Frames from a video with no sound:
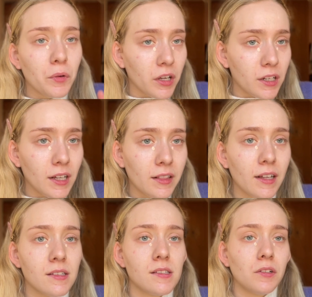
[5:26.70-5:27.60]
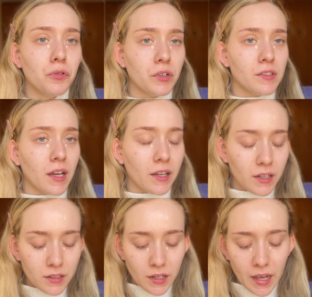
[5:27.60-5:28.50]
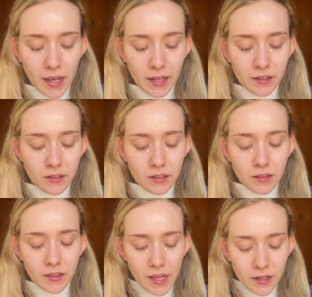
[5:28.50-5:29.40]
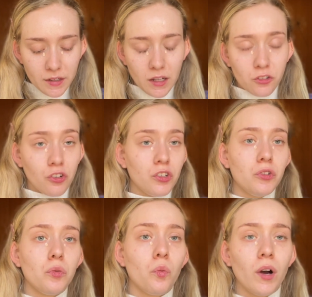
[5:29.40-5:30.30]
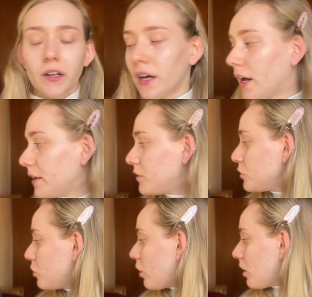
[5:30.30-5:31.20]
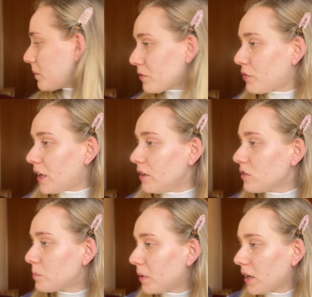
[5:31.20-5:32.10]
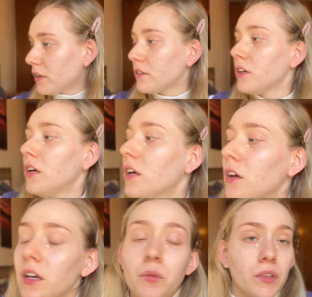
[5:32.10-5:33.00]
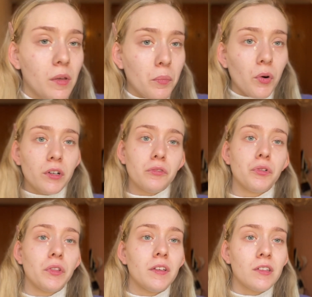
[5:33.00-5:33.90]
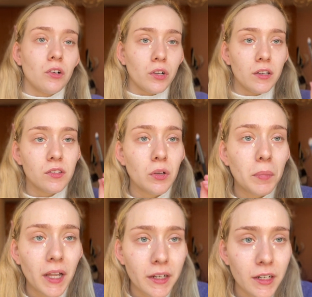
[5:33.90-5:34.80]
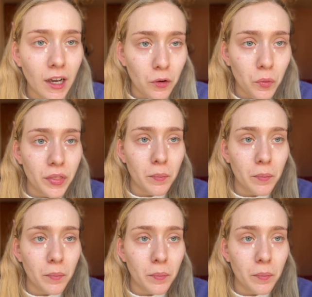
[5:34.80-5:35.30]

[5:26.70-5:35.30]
gonna let that sit for a second, and then I'll show you what I do on my face. But what's important for this look is to blend it out with a